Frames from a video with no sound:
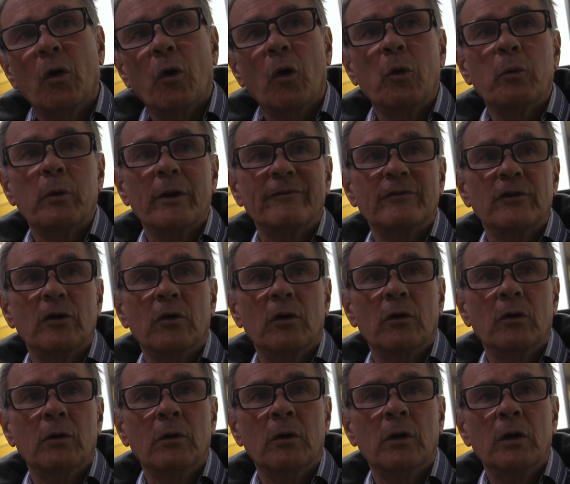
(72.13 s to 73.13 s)
or whether
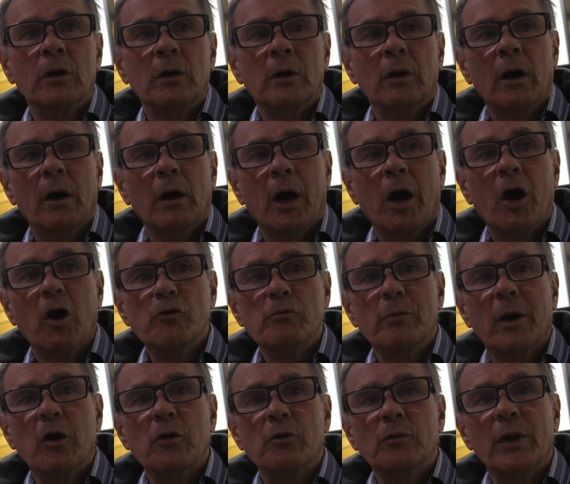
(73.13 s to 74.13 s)
you're a
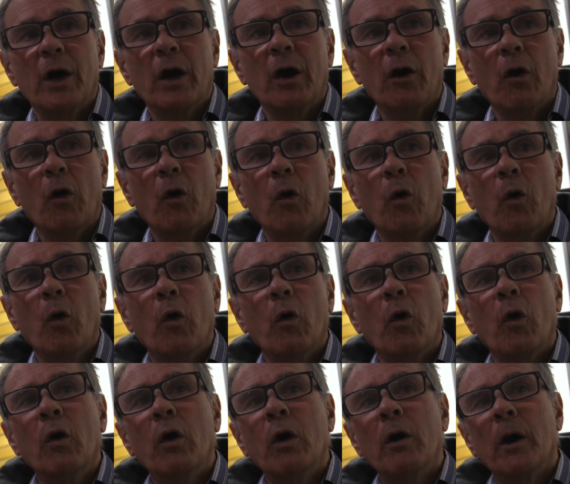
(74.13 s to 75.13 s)
homeowner
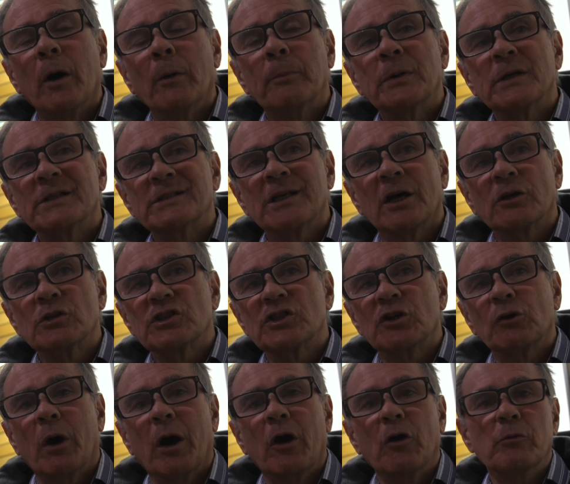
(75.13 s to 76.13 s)
or a
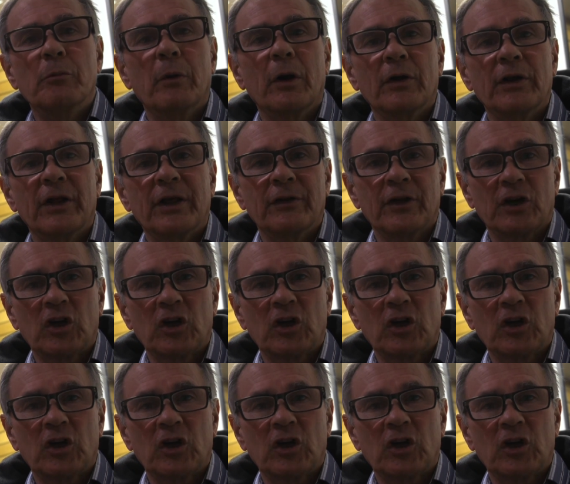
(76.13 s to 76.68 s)
potential homeowner.